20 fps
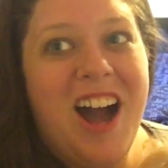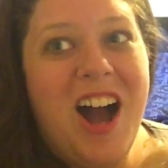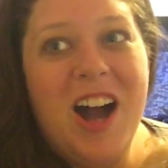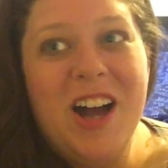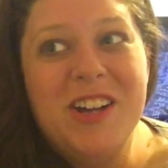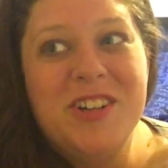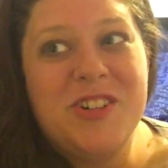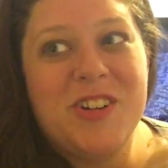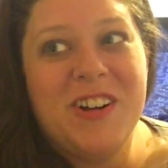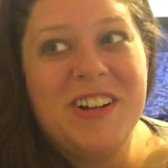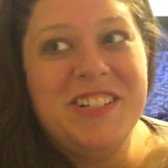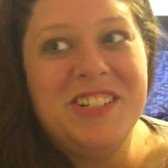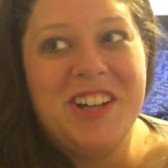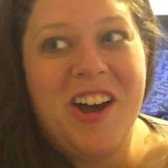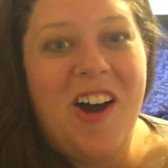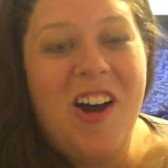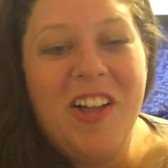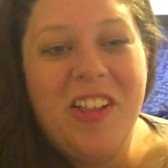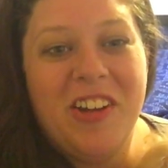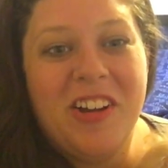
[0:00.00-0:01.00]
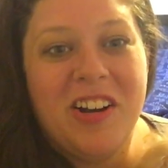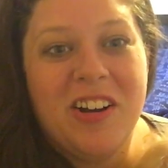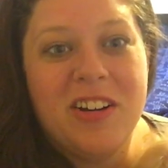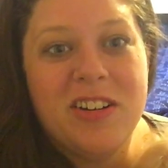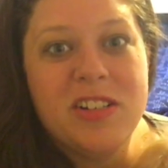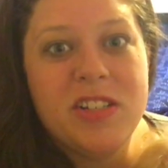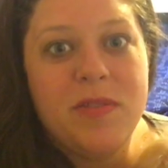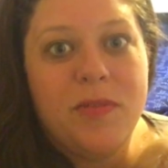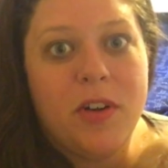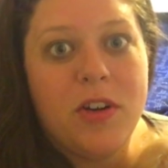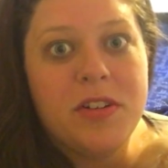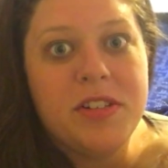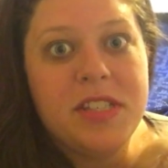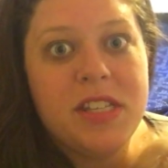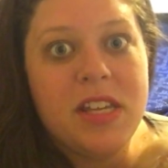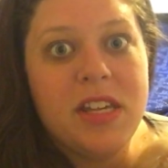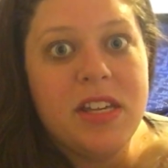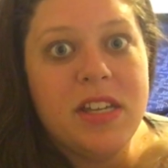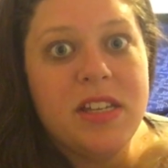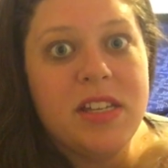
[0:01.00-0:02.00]
$100
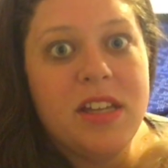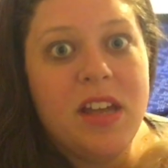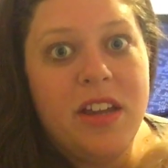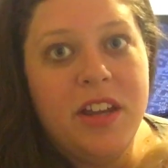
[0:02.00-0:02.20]
versus,